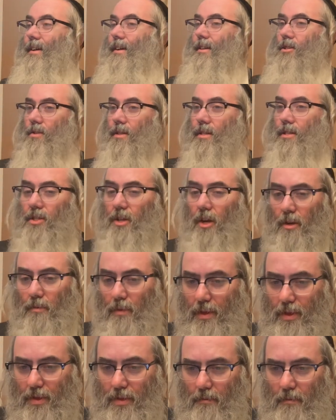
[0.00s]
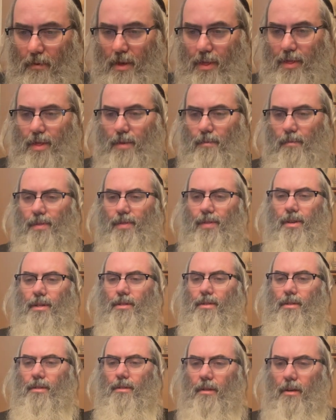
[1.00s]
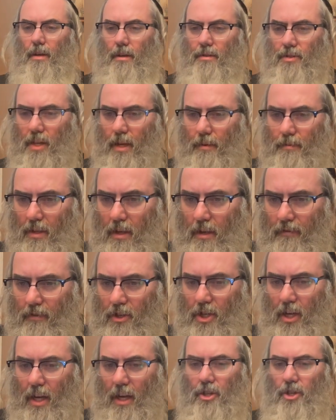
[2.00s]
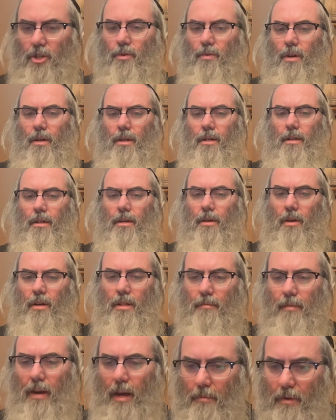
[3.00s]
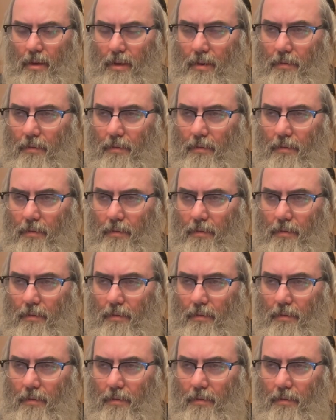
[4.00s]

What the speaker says: So let's start with this concept of Shashua Olam Haba,